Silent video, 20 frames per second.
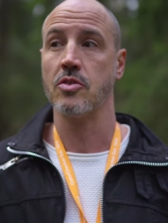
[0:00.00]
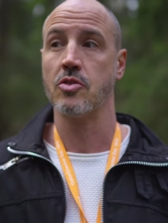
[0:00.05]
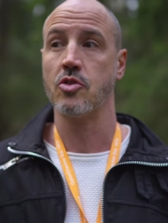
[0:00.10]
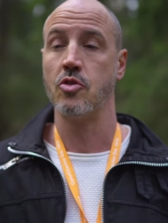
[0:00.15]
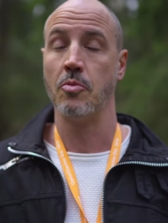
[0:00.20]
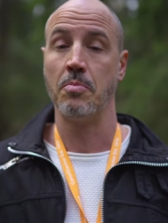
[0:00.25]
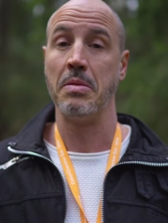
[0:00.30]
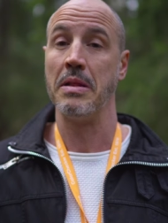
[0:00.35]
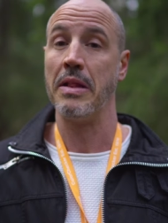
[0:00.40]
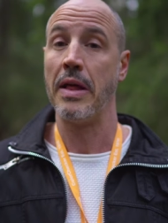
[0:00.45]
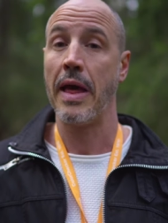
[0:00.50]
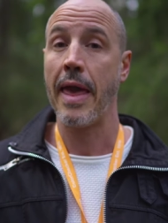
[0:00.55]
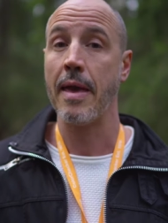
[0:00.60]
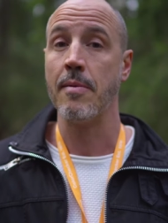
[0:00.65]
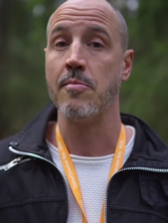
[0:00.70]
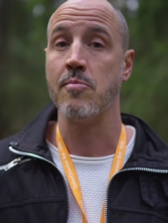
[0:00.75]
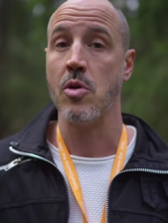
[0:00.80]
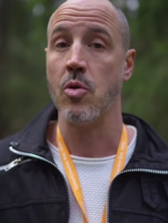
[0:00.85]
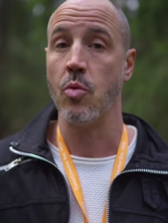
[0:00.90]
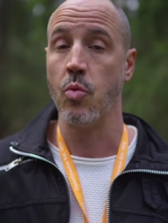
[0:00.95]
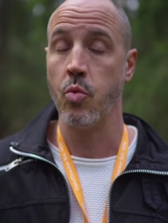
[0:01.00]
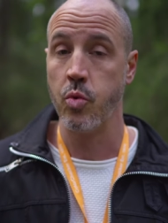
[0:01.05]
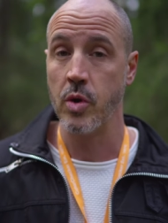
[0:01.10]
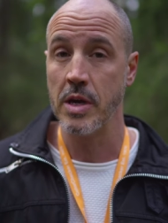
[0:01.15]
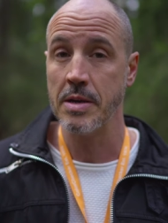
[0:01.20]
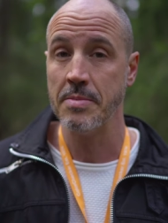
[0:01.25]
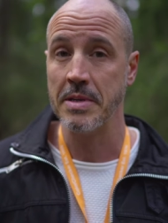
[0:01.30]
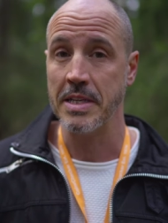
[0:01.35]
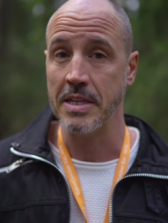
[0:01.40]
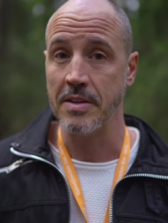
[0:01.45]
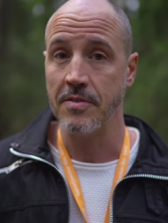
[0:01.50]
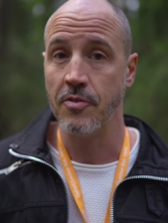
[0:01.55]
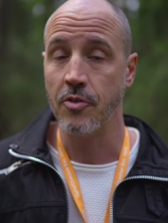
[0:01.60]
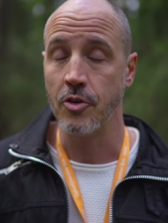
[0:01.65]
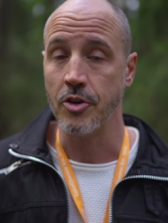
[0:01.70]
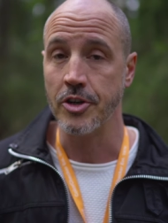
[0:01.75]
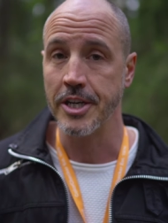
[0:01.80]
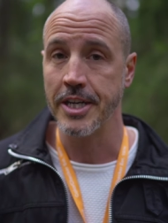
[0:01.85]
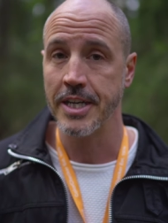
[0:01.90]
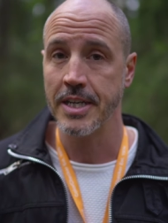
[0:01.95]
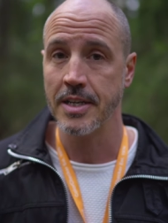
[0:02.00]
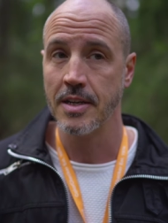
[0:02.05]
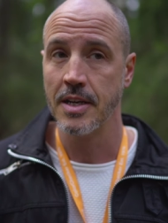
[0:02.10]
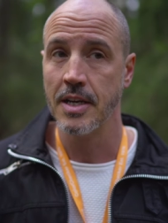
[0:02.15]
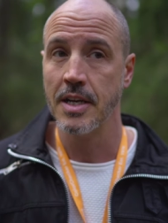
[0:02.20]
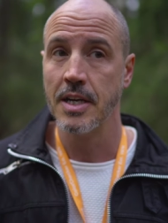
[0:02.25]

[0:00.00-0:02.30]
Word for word: to blame women for it,